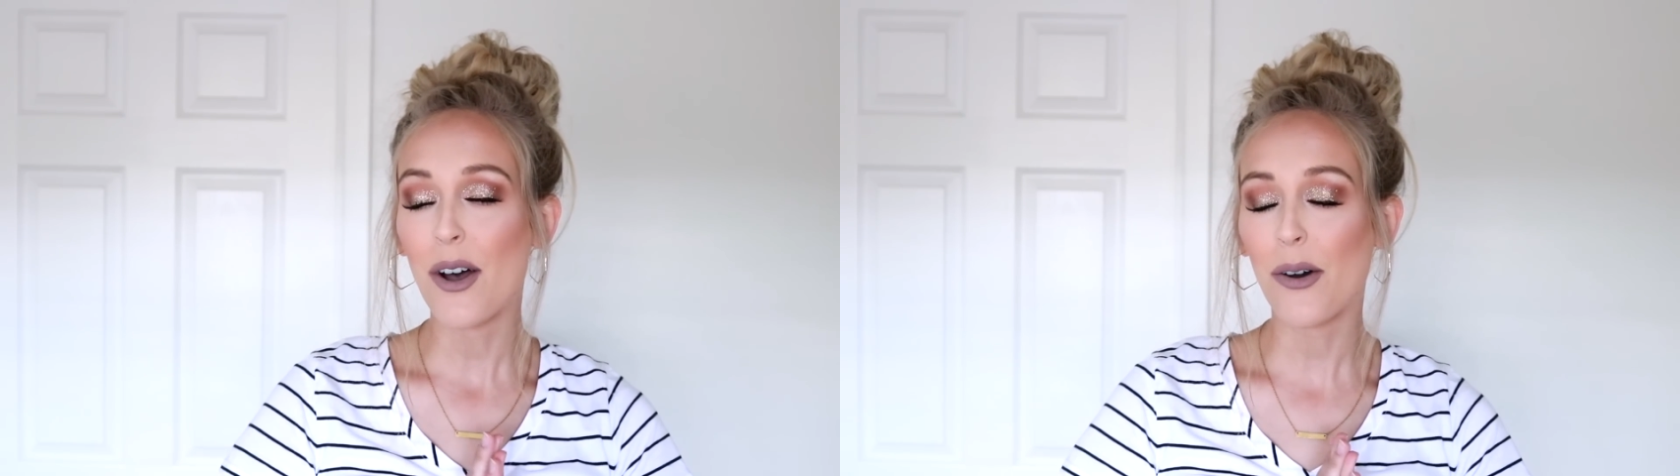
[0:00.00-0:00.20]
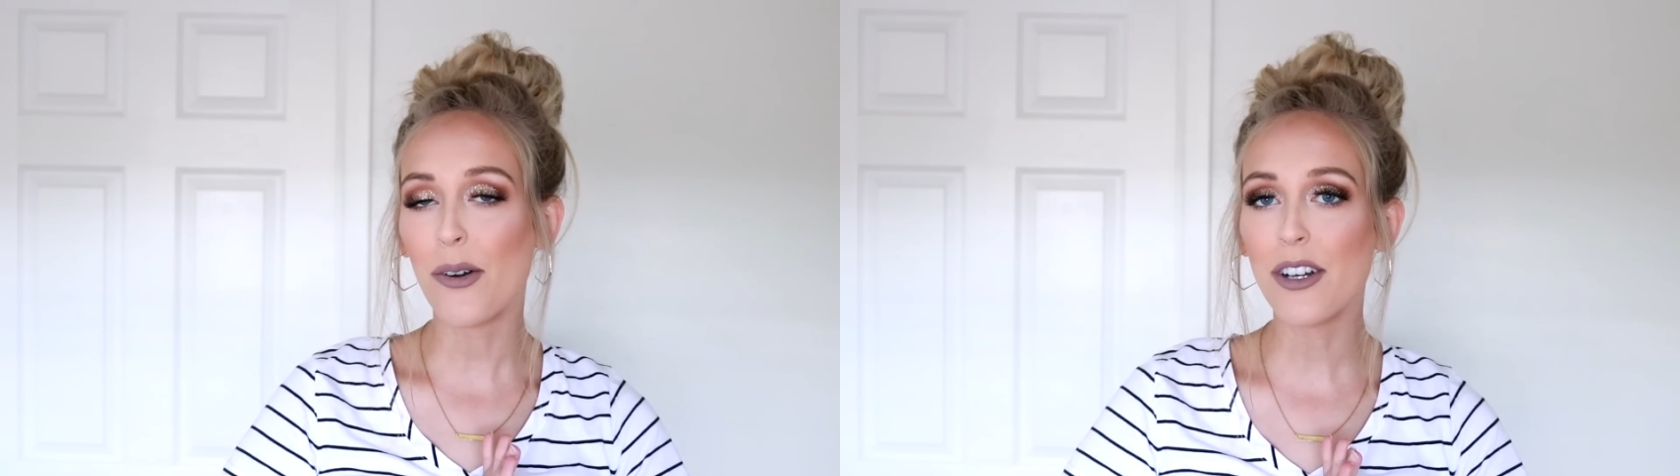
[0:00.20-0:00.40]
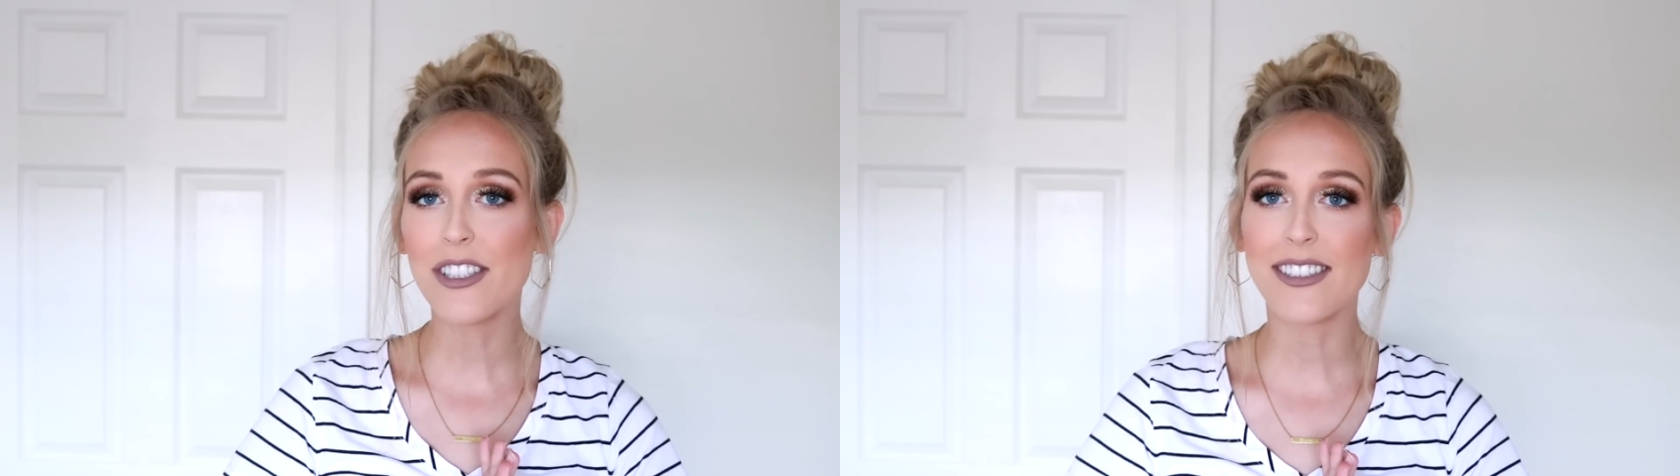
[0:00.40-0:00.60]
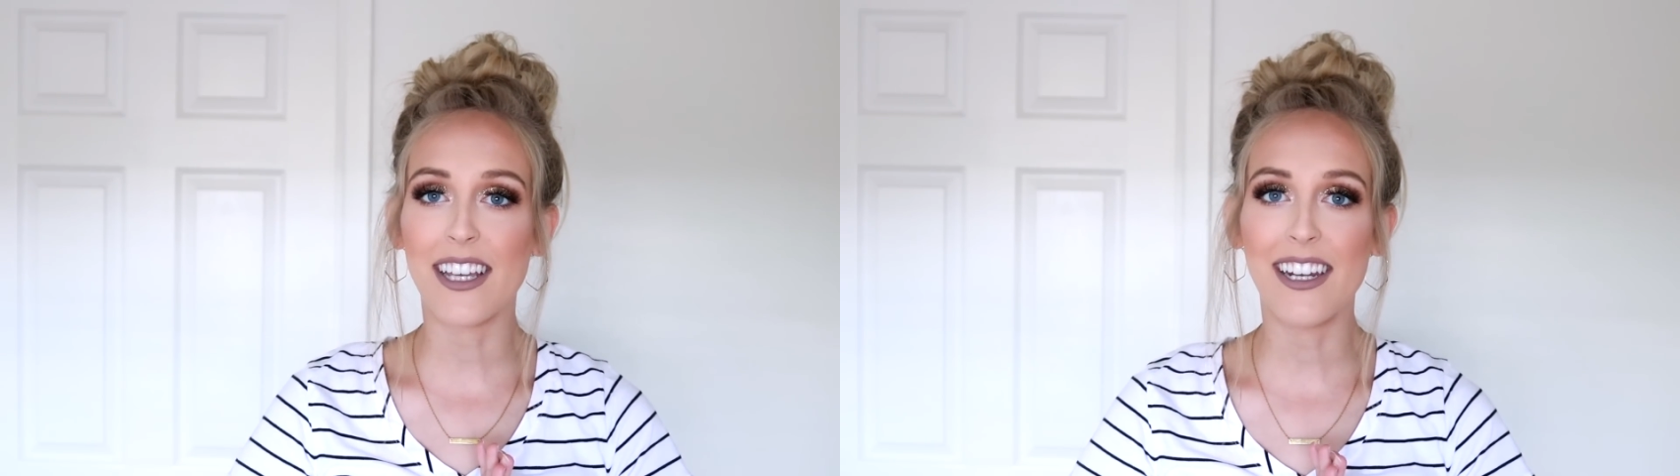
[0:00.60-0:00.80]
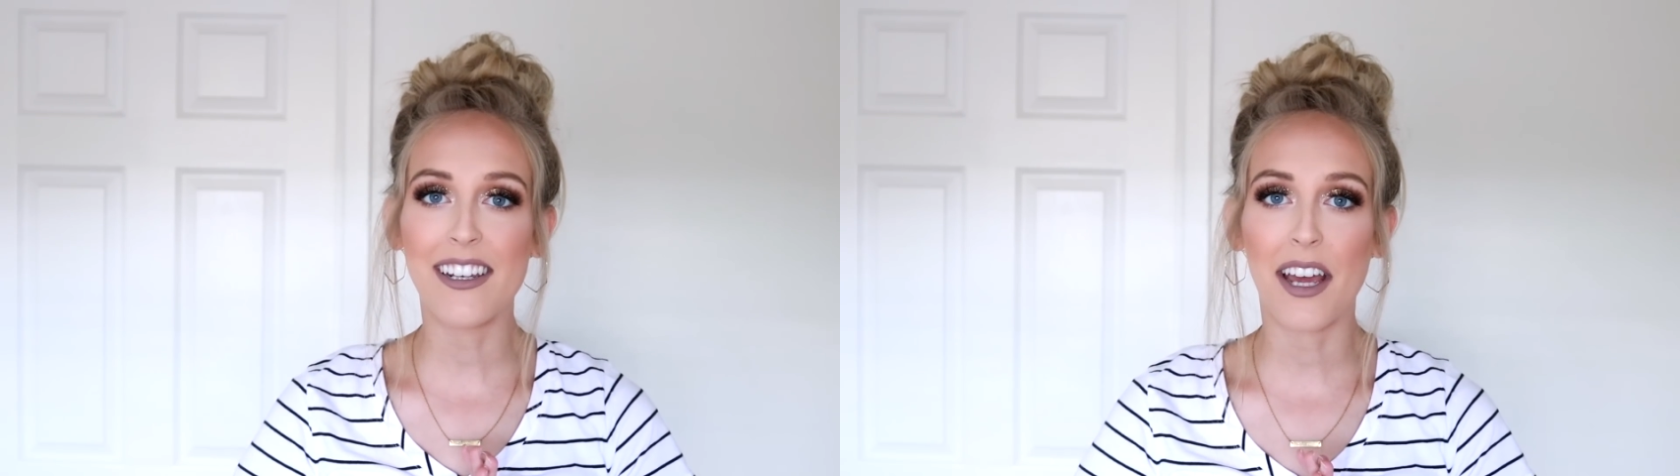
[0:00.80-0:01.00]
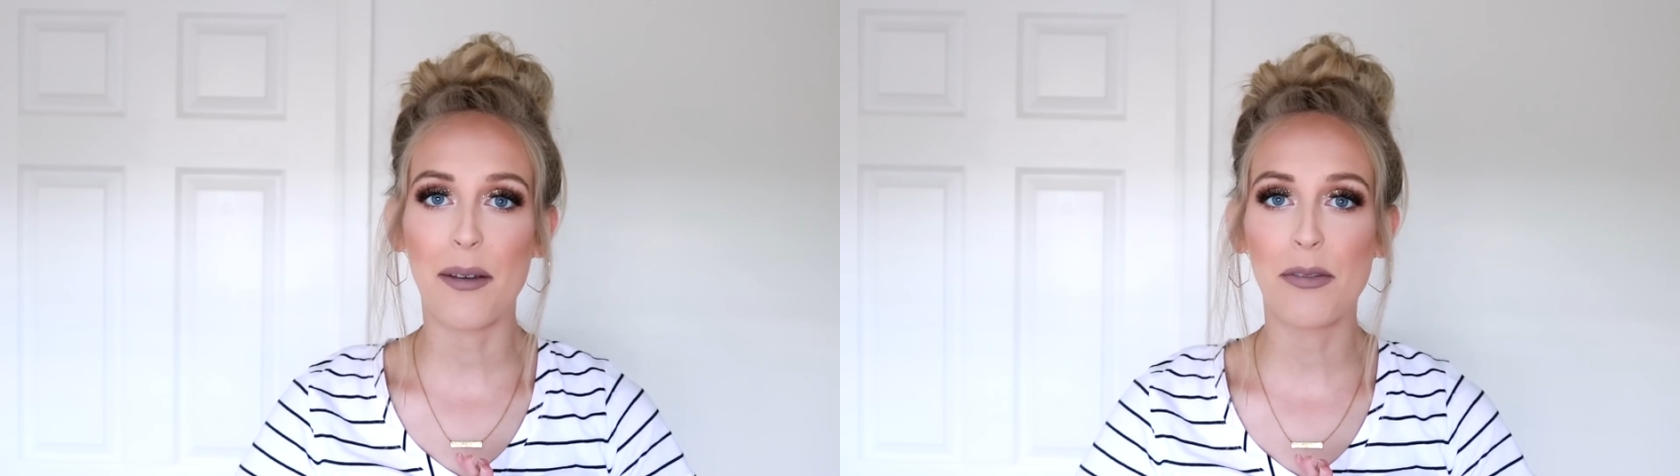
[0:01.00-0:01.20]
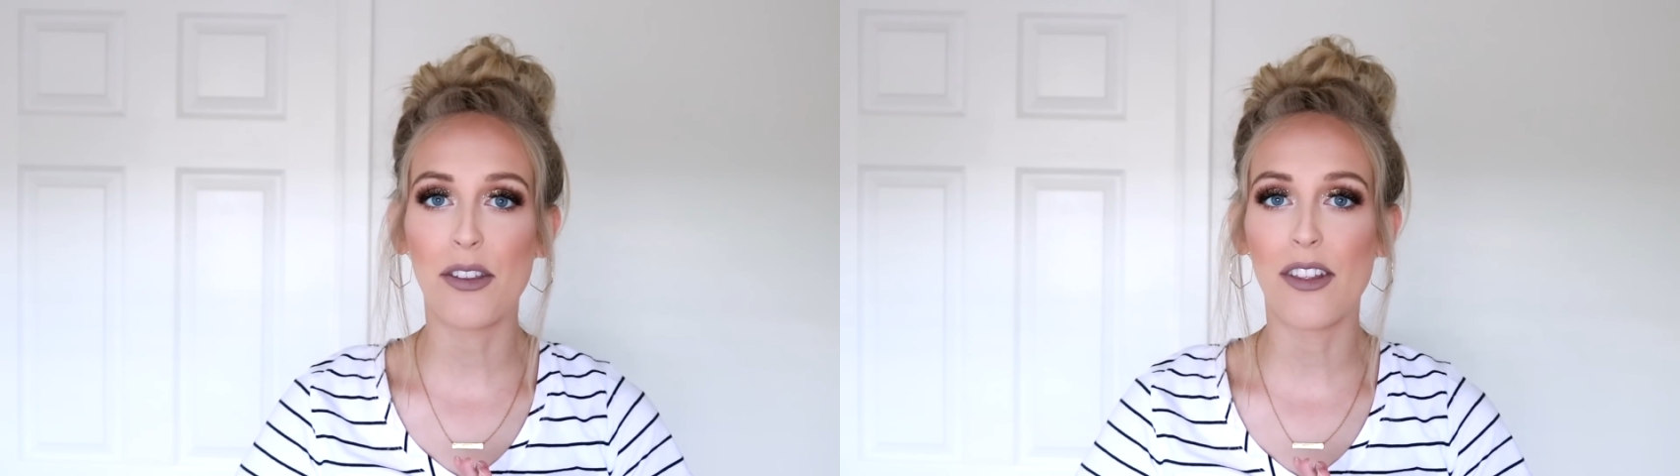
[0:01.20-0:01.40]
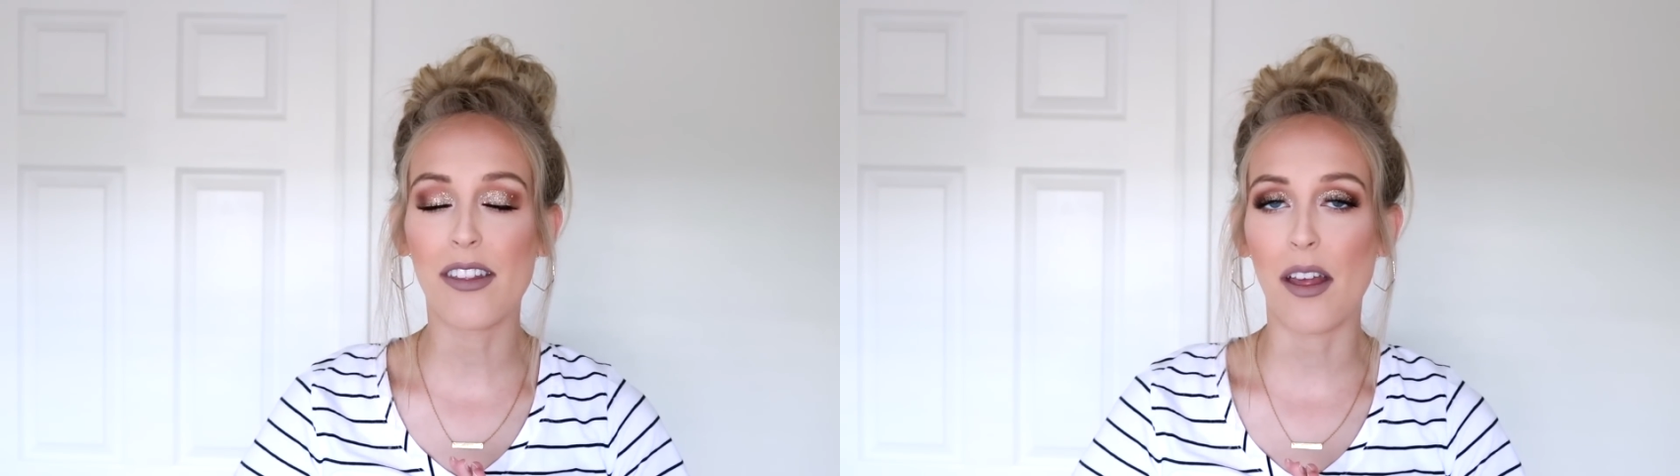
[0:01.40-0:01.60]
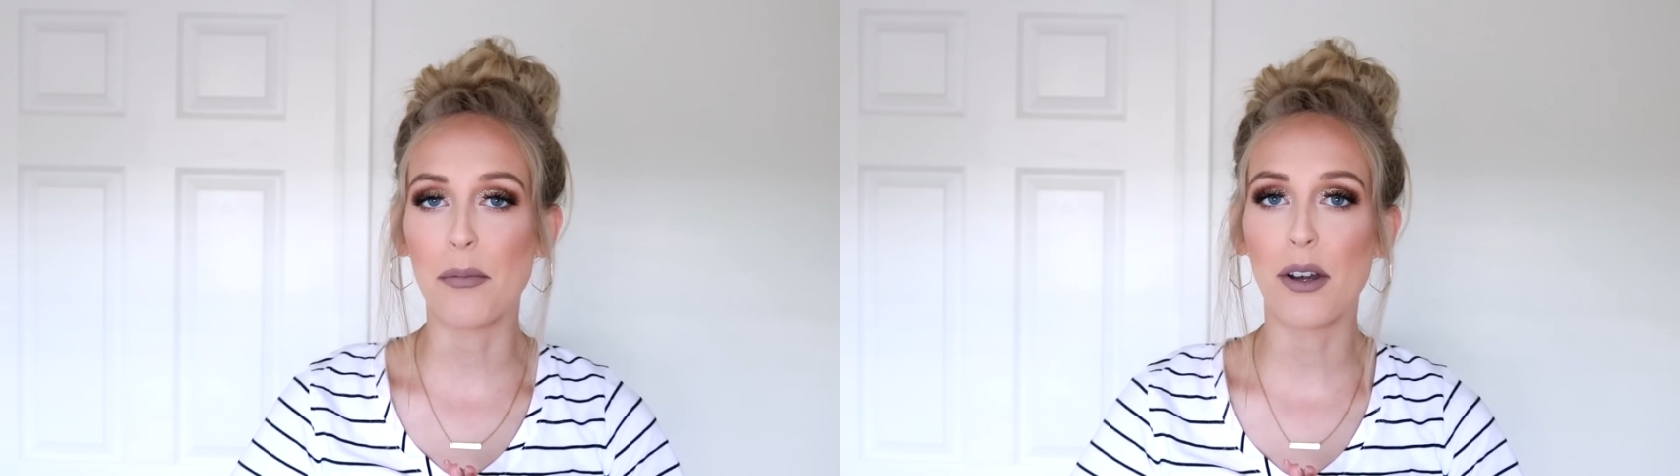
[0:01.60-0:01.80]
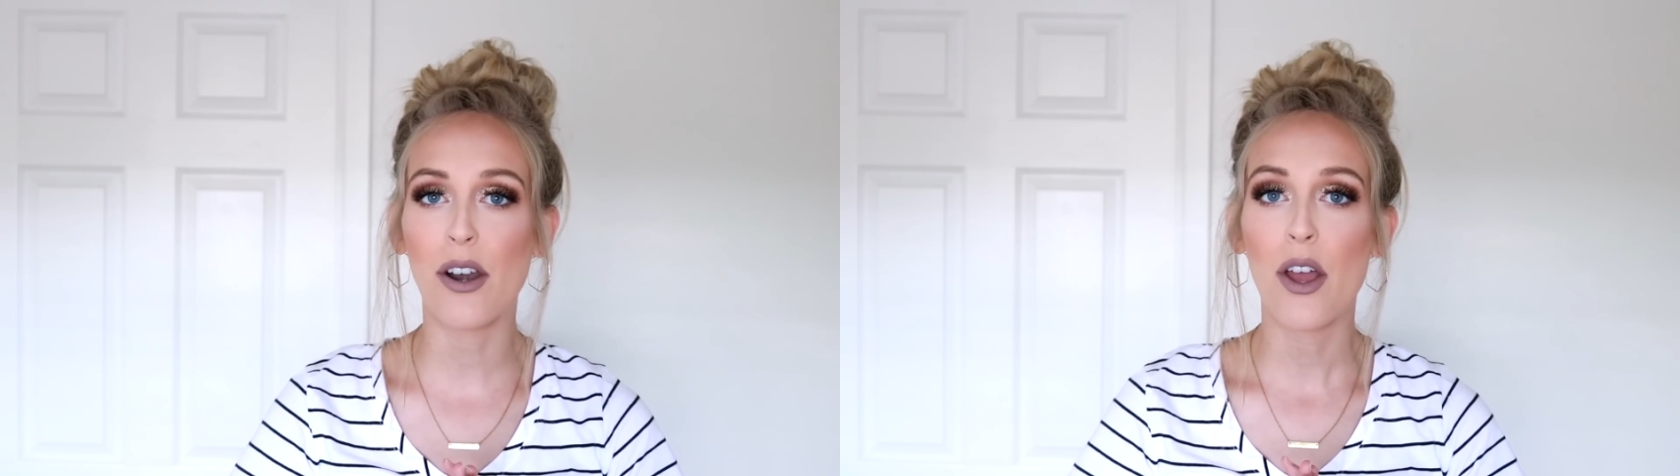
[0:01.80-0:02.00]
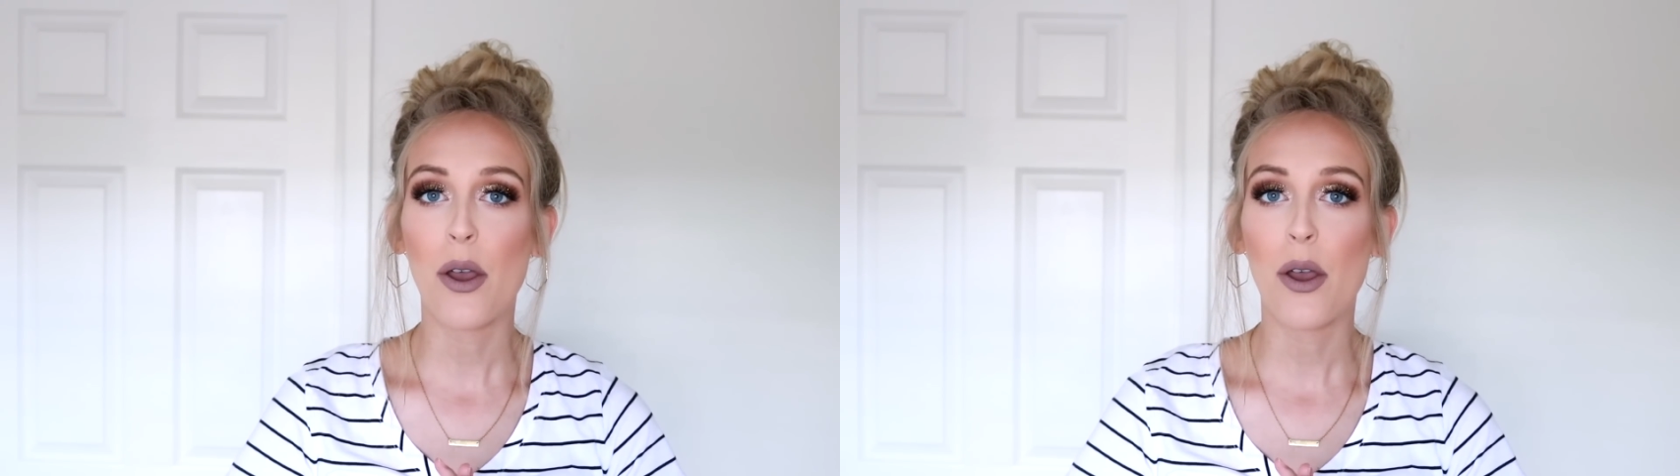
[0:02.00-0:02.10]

or just any time through the summer